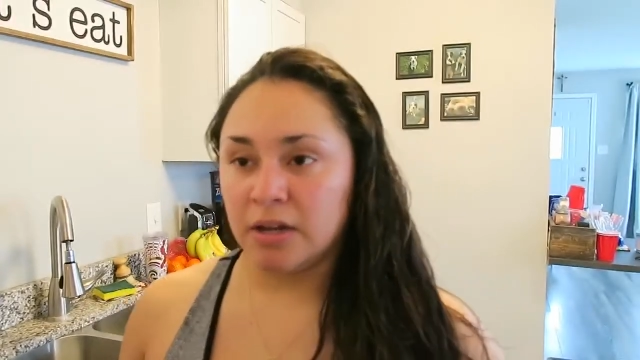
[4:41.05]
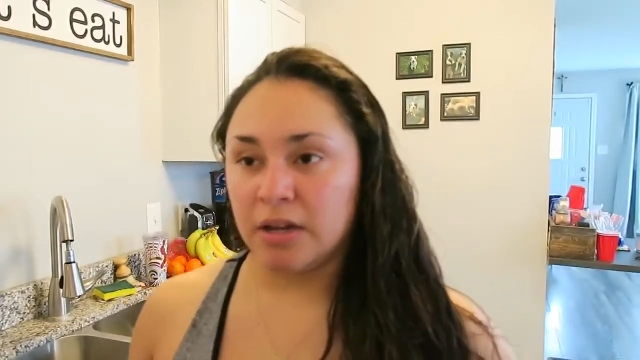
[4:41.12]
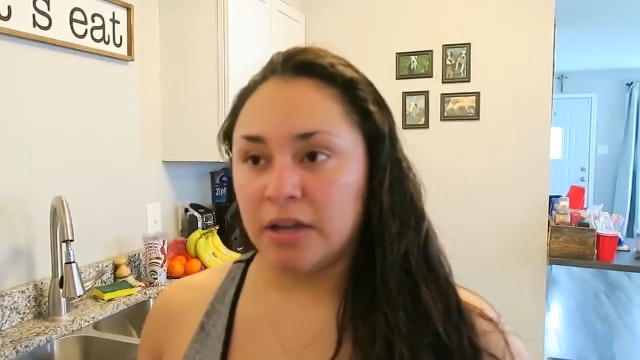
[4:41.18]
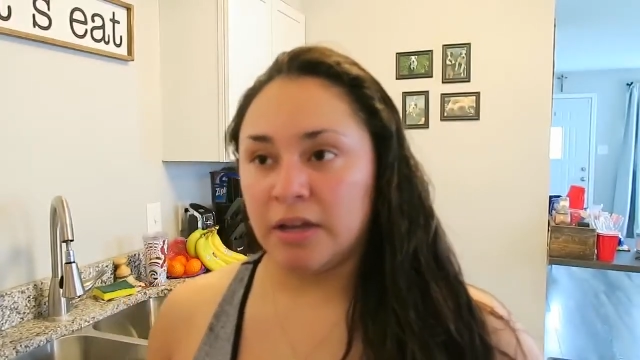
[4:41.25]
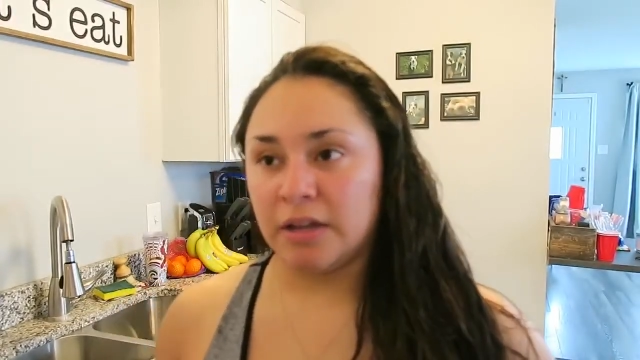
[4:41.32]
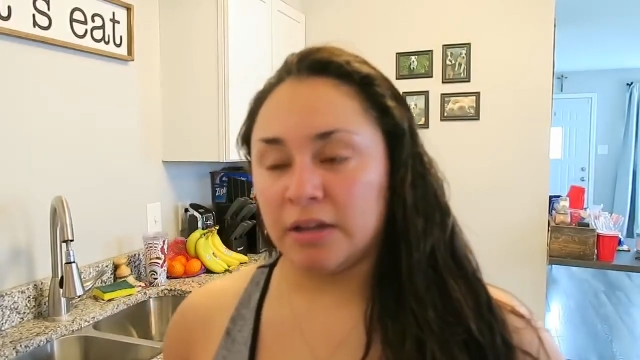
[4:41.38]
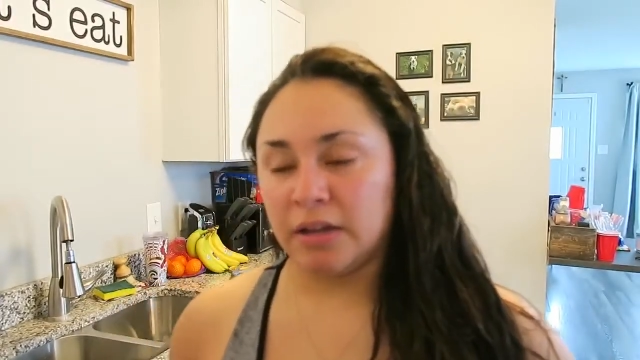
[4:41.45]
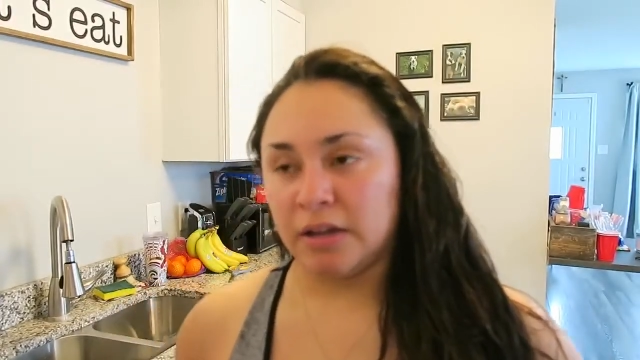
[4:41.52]

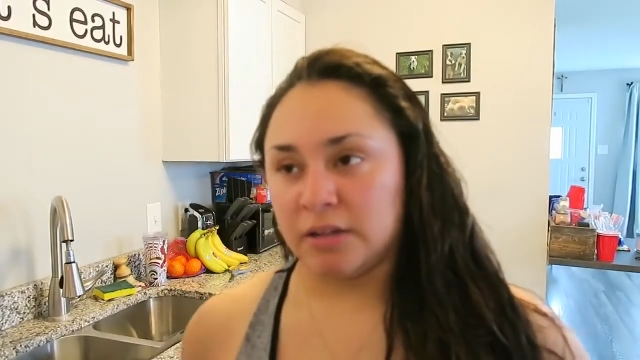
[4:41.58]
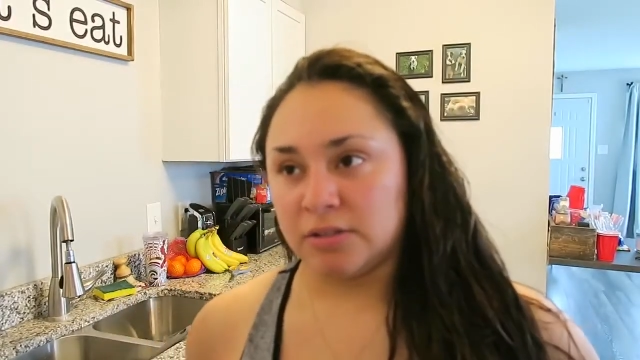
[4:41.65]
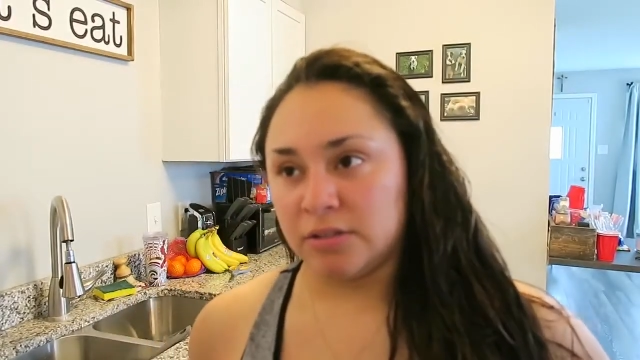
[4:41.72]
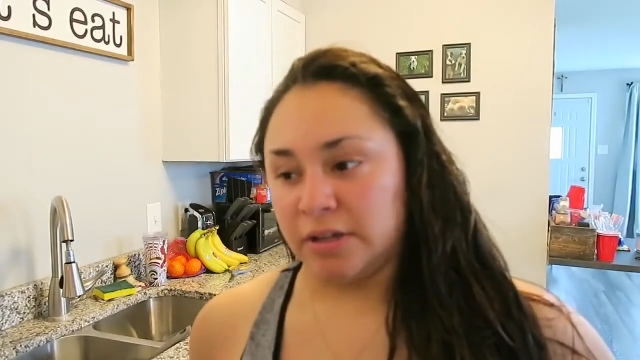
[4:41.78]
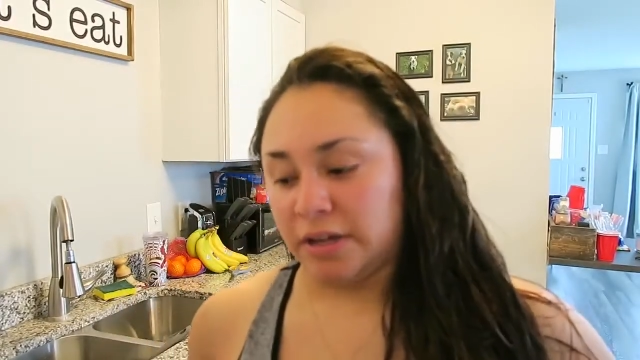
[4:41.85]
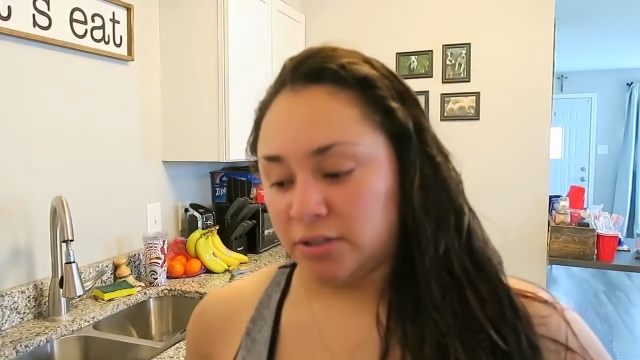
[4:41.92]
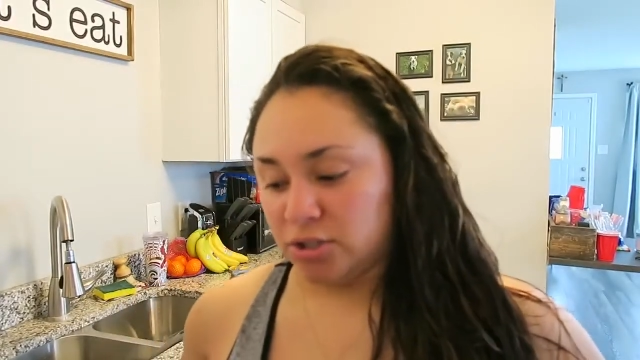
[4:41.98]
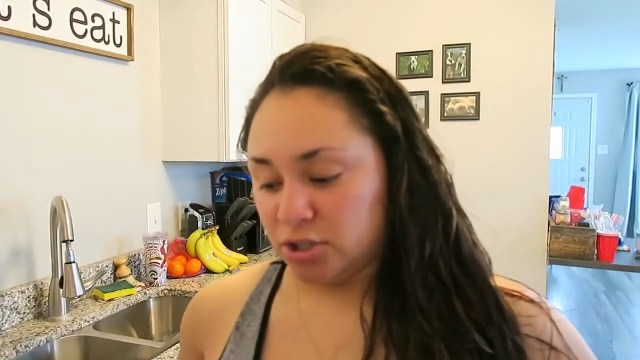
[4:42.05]
And uh, so
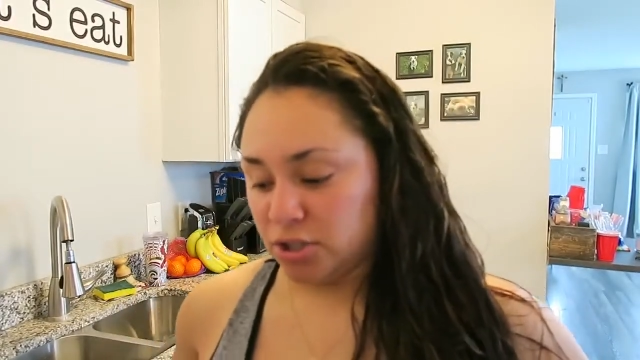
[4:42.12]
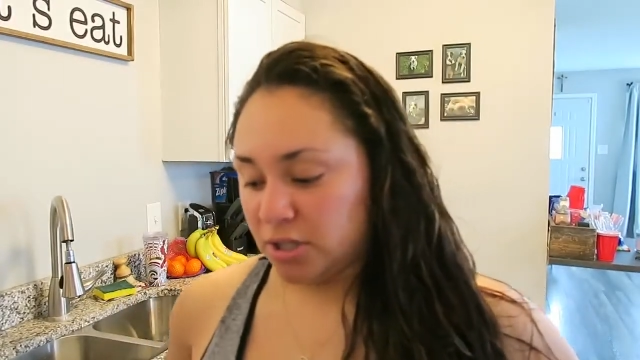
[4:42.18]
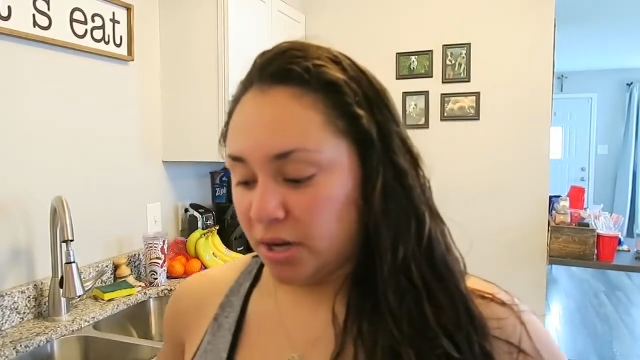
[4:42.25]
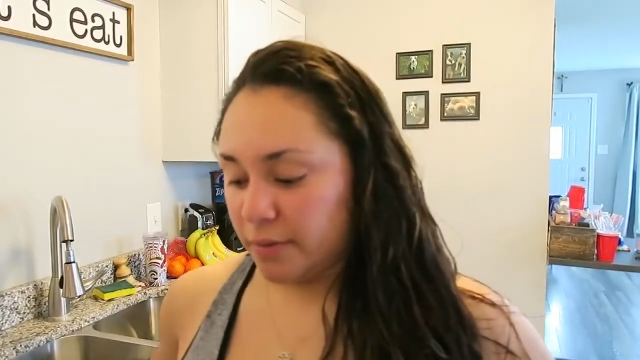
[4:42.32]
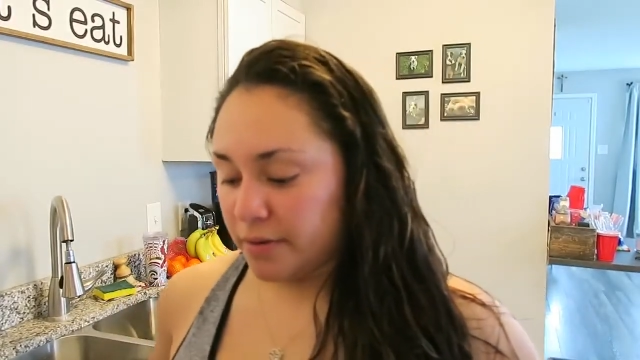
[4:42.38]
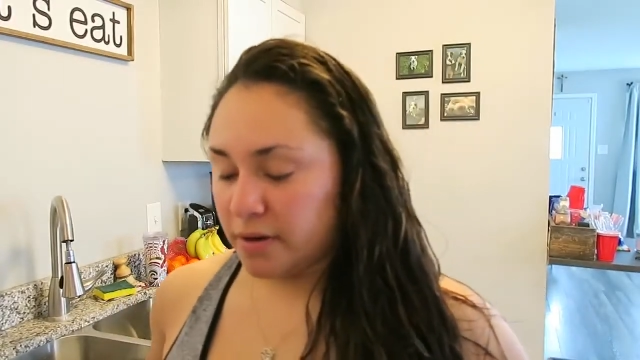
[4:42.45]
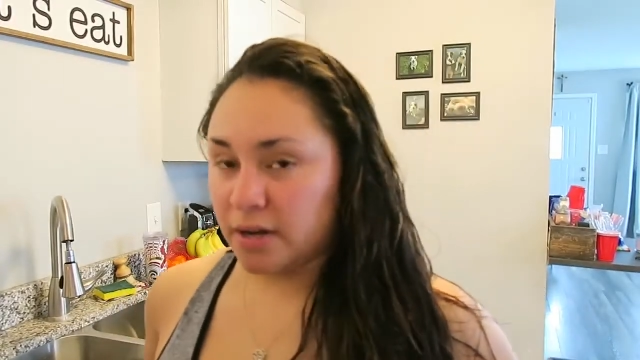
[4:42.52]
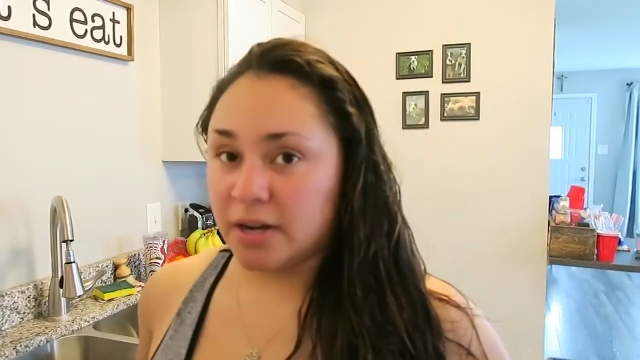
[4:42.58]
yeah, I just
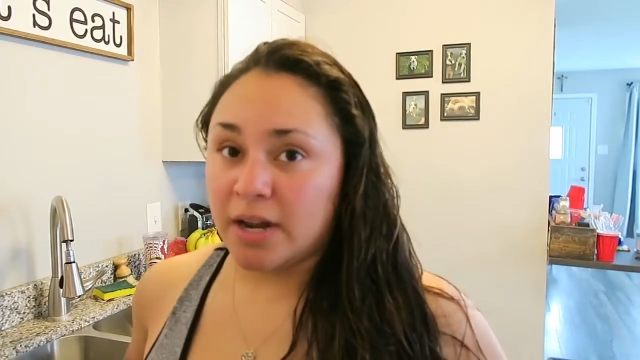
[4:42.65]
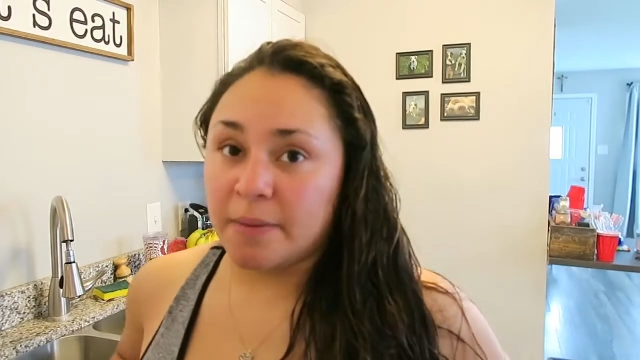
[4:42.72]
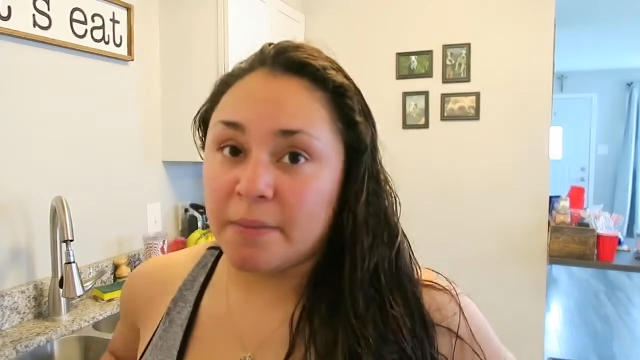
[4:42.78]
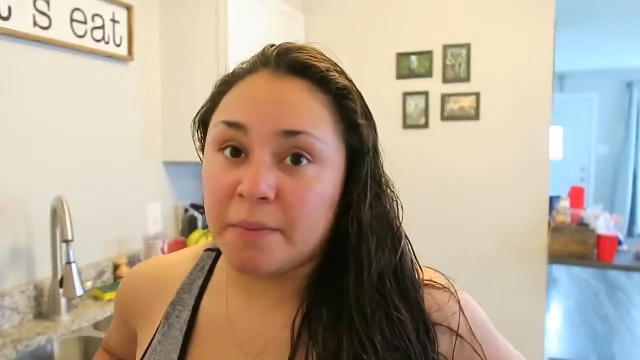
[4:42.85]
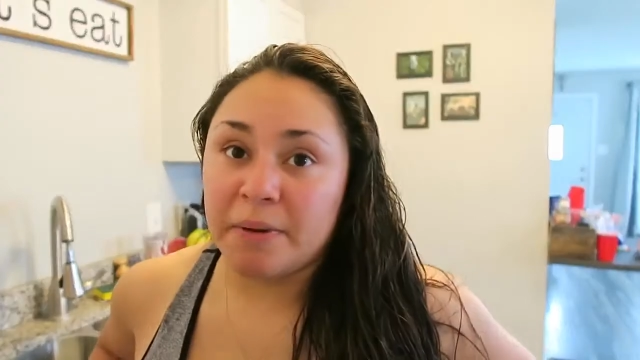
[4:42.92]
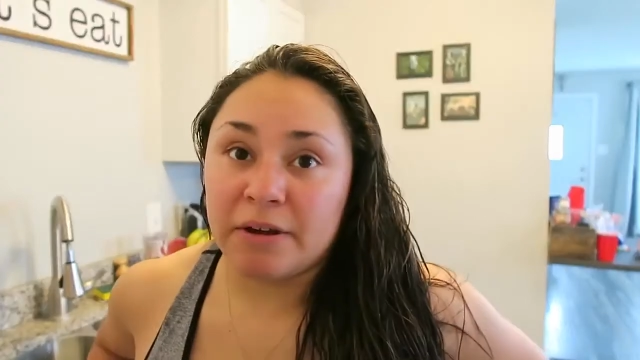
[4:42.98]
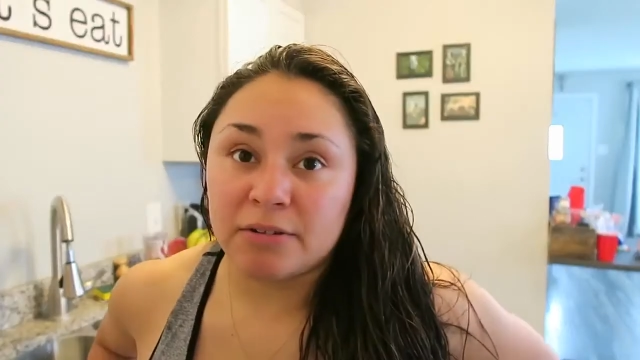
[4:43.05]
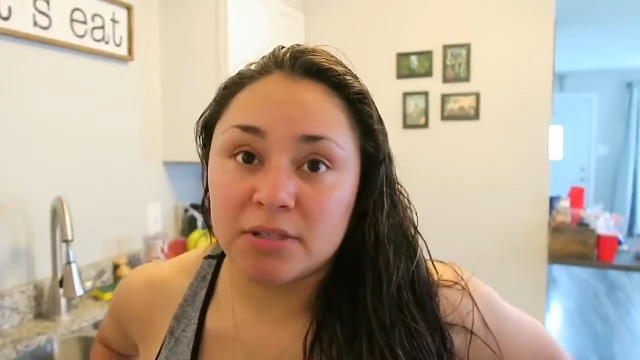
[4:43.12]
showered and I'm
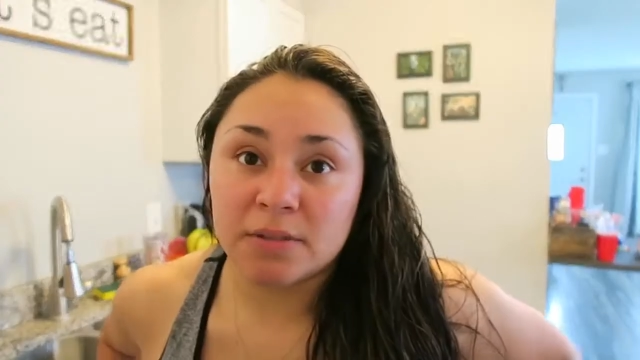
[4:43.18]
about